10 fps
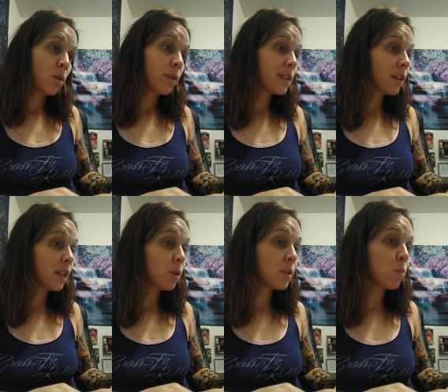While
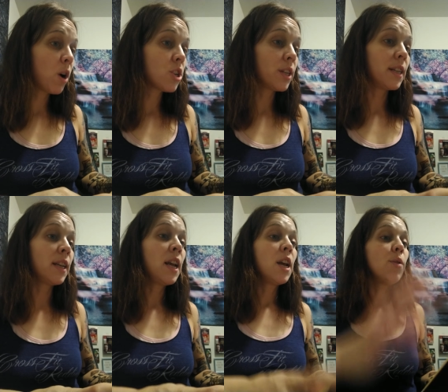Sinclair was in Washington,
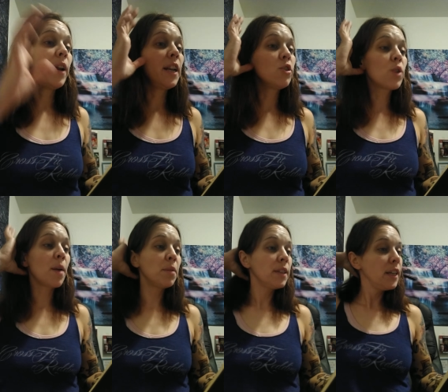Iranian
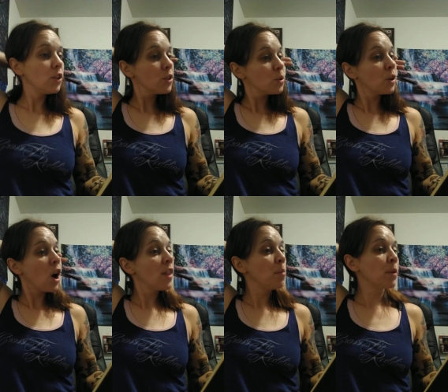tribal leaders who were
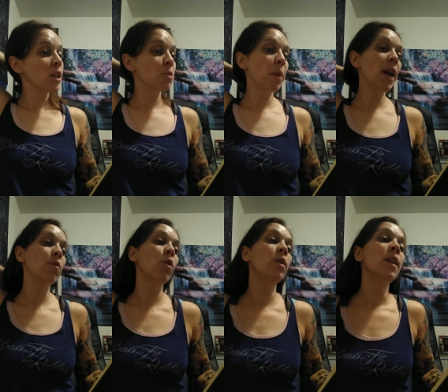on the British
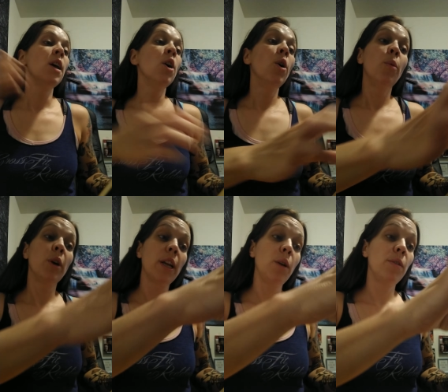payroll
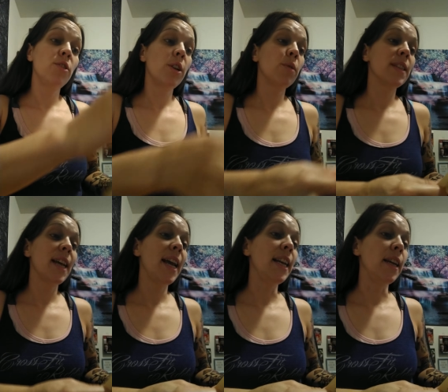working with General
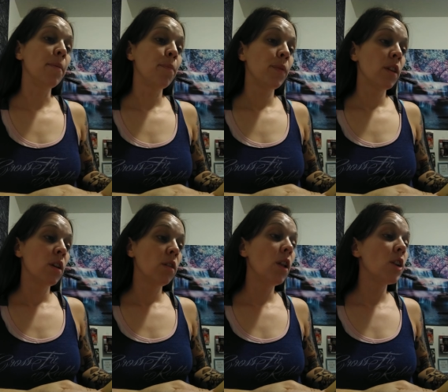Zahedi
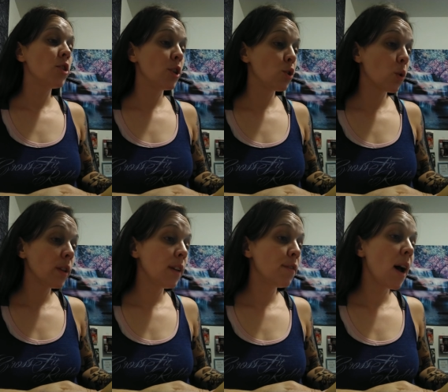launched a short
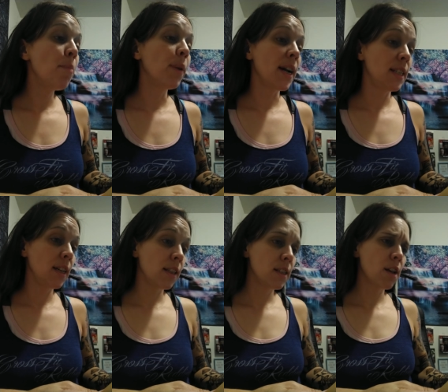lived uprising
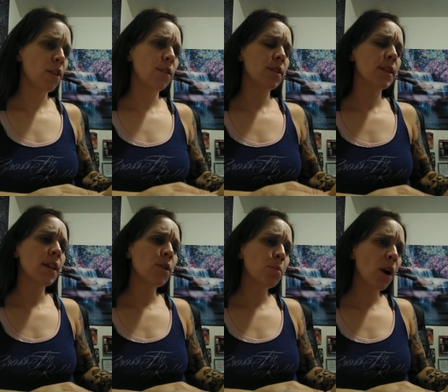in the
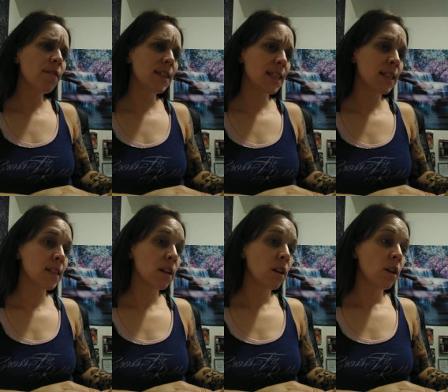southern
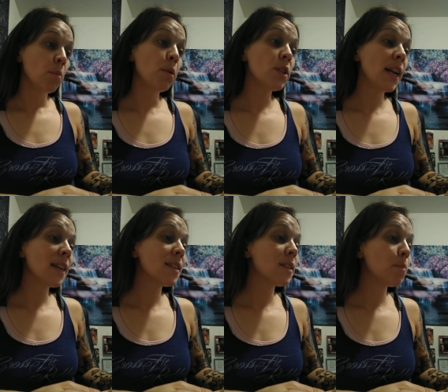provinces.
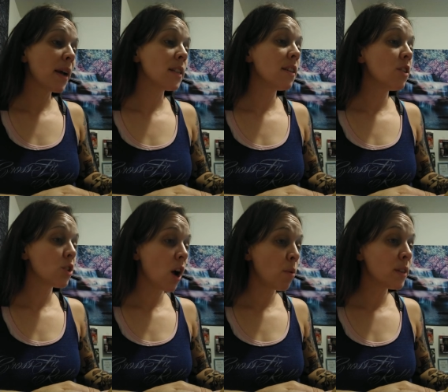Mossadegh suspected the
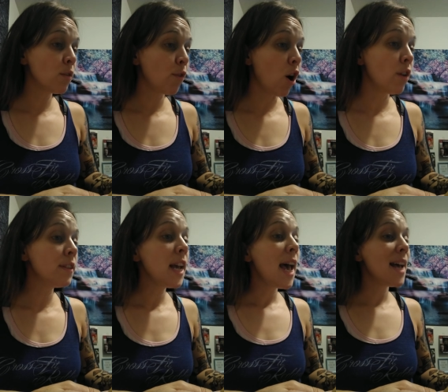Shah was
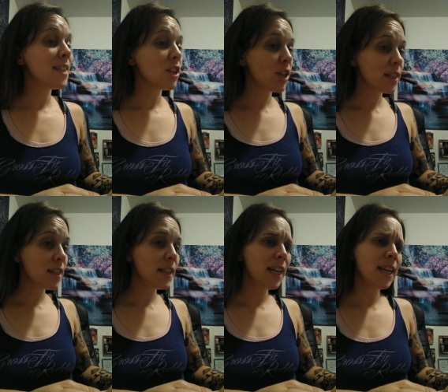involved, and
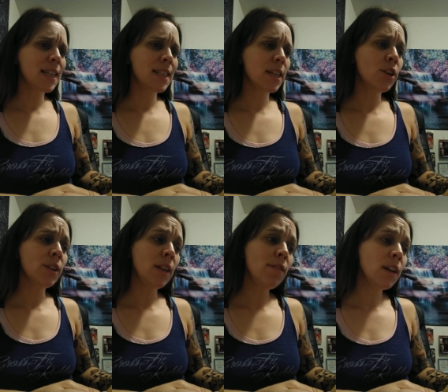suggested that he consider
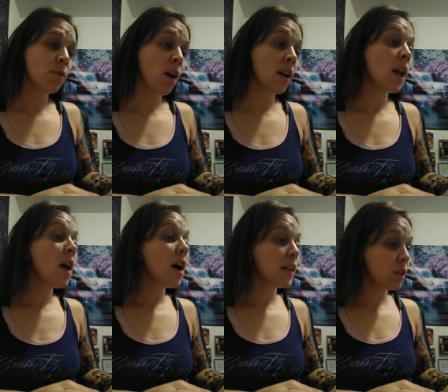leaving Iran
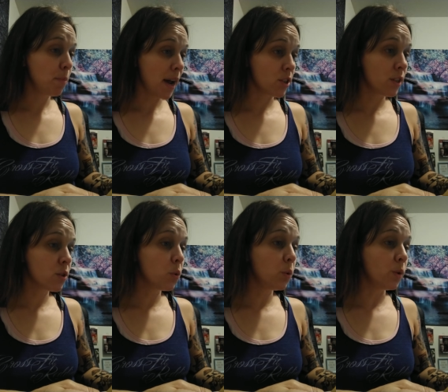until passions
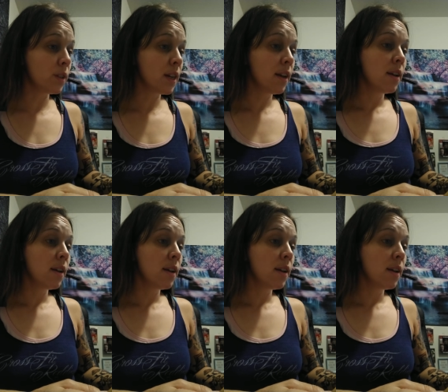cooled.